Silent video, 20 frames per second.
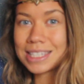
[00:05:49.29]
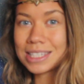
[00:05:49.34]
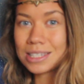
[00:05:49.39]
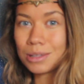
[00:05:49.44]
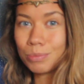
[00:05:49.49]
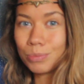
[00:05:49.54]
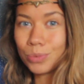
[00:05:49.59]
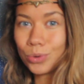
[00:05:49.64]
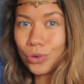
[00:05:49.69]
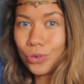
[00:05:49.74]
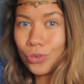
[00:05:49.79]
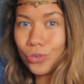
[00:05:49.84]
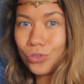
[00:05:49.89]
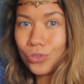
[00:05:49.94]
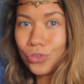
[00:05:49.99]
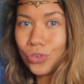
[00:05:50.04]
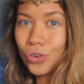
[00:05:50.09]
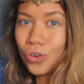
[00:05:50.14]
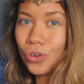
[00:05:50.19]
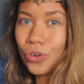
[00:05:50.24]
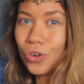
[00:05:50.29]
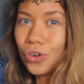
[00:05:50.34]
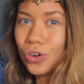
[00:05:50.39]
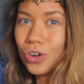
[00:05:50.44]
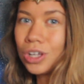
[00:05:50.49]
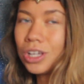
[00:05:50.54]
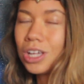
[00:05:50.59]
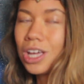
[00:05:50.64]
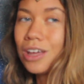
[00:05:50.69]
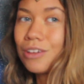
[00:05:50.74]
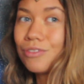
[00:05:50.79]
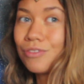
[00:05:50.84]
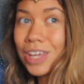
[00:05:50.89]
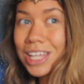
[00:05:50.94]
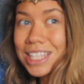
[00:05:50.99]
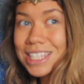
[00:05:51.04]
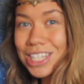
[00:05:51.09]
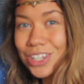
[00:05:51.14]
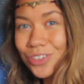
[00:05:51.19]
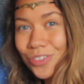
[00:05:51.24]
symbol for
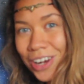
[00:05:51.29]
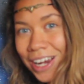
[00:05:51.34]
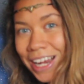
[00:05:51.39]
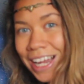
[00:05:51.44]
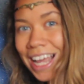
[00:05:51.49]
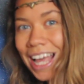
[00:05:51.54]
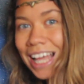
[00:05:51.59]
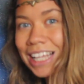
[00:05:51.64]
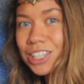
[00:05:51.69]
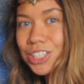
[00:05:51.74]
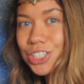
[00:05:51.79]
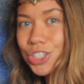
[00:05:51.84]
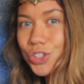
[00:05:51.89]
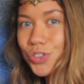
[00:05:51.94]
victory and